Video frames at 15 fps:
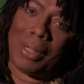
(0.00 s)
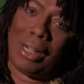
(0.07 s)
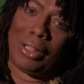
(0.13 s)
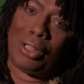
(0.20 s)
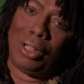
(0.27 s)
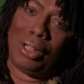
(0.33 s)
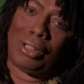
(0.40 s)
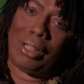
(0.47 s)
I
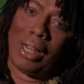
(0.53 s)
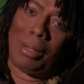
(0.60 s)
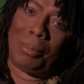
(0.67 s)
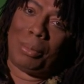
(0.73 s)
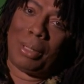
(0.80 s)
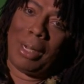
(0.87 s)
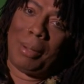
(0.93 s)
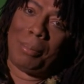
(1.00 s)
should tell
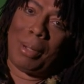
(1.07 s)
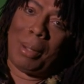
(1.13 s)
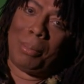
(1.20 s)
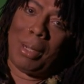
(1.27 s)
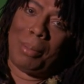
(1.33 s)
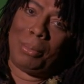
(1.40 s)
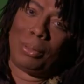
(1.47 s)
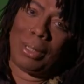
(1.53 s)
him, but I'm gonna
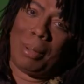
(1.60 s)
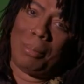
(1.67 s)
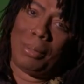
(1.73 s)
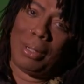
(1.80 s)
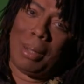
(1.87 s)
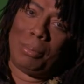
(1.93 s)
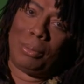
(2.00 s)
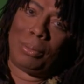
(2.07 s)

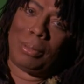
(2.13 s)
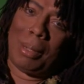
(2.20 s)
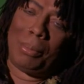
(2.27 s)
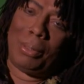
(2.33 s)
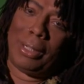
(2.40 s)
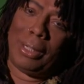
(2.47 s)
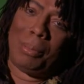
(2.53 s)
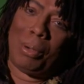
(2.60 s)

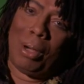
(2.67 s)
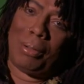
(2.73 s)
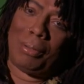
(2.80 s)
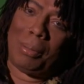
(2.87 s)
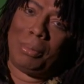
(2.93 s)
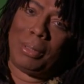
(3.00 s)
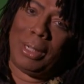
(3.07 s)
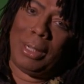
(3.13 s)
let him off.
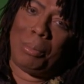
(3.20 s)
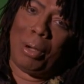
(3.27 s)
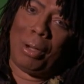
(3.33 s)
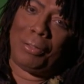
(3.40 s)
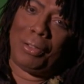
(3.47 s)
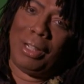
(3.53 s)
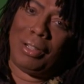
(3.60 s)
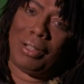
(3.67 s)
I'm gonna let him
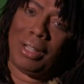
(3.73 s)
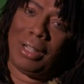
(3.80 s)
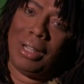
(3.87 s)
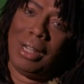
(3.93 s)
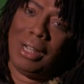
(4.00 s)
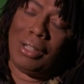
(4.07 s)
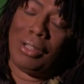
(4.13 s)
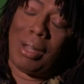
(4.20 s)
off easy.
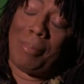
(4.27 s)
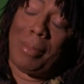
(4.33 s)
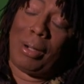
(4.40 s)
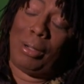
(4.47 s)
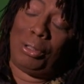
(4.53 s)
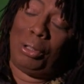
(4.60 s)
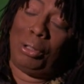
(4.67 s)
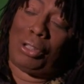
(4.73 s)
See, I'm not
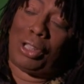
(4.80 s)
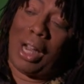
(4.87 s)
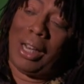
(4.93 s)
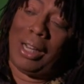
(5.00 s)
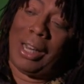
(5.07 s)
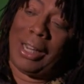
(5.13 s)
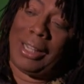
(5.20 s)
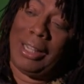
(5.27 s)
gonna do
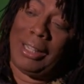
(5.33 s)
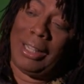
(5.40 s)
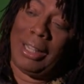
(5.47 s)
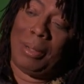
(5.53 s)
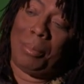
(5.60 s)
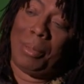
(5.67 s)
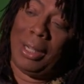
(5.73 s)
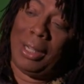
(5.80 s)
Charlie like he
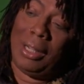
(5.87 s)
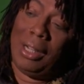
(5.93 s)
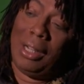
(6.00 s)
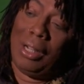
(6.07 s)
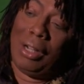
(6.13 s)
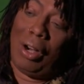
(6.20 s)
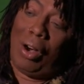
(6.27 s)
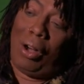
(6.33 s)
did me.
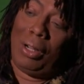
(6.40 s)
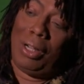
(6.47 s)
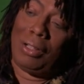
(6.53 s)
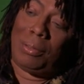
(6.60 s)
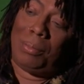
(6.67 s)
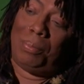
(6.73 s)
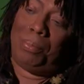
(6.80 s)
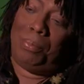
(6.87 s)
All
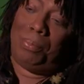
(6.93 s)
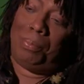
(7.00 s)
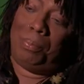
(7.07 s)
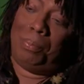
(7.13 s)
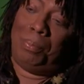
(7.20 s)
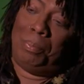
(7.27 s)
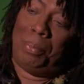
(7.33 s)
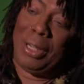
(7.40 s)
this
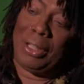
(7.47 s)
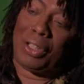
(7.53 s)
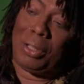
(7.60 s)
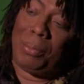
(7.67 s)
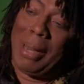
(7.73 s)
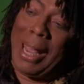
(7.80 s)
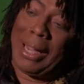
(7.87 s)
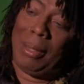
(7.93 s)
bitch
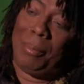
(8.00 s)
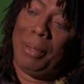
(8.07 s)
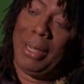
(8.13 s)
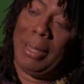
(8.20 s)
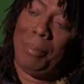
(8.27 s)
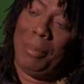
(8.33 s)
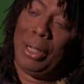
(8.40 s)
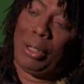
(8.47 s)
smacking
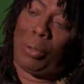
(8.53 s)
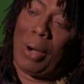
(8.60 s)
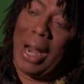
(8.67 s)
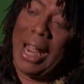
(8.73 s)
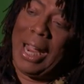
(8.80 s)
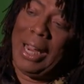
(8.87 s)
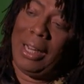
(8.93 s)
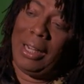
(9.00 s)
me and me
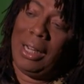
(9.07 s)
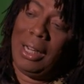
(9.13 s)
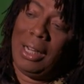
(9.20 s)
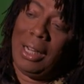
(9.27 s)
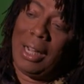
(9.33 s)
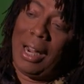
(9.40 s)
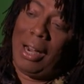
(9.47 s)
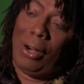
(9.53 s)
crying.
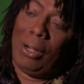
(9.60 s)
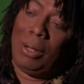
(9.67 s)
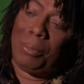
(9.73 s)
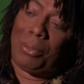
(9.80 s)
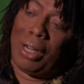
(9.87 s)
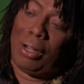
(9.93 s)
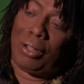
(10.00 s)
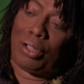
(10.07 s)
I heard
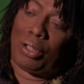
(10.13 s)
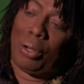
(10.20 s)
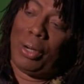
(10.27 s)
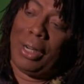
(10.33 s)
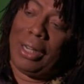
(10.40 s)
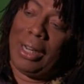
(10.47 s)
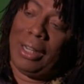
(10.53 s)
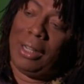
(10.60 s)
him tell a
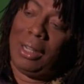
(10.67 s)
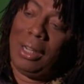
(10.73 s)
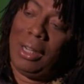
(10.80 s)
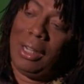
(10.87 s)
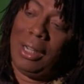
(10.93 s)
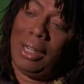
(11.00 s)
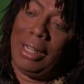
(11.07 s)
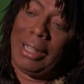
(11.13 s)
story that
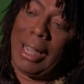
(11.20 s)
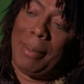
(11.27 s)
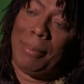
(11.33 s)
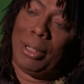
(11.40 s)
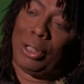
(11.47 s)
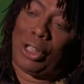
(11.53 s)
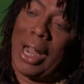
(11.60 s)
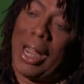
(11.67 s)
he came
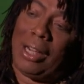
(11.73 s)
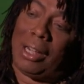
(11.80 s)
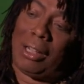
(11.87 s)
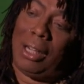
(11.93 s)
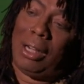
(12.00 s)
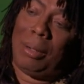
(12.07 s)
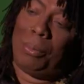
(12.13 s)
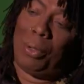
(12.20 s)
to the China
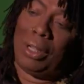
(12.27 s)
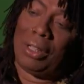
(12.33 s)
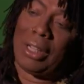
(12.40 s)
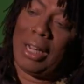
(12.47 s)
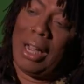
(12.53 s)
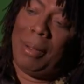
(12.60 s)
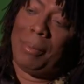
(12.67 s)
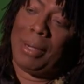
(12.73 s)
Club one
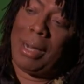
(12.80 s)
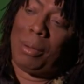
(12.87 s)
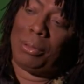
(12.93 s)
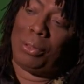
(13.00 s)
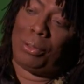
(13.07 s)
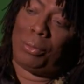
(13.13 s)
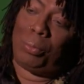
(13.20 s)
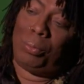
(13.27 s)
time and I
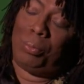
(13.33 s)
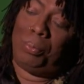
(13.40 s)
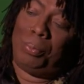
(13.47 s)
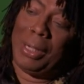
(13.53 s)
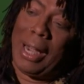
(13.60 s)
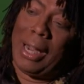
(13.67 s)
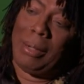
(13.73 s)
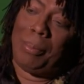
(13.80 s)
was
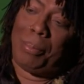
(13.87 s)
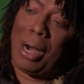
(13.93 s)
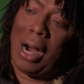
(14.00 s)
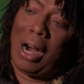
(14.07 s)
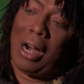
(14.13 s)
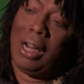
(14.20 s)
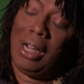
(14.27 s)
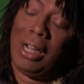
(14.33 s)
behind the
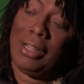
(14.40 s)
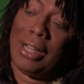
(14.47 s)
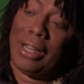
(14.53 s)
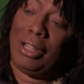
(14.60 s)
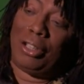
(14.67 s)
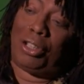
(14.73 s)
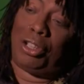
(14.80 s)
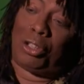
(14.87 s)
bar.
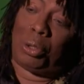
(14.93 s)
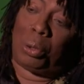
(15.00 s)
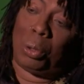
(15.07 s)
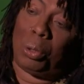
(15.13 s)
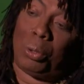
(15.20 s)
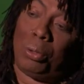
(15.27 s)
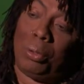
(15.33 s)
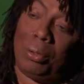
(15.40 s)
Now this is
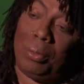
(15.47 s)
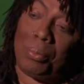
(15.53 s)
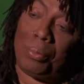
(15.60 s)
true.